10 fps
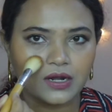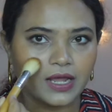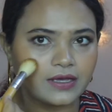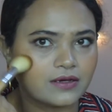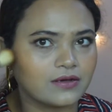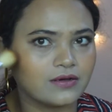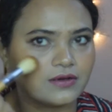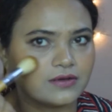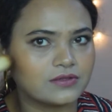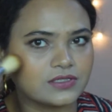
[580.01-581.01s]
like
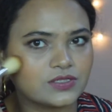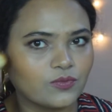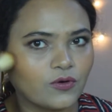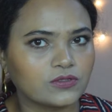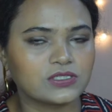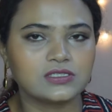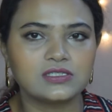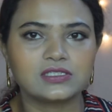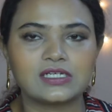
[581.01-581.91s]
this motions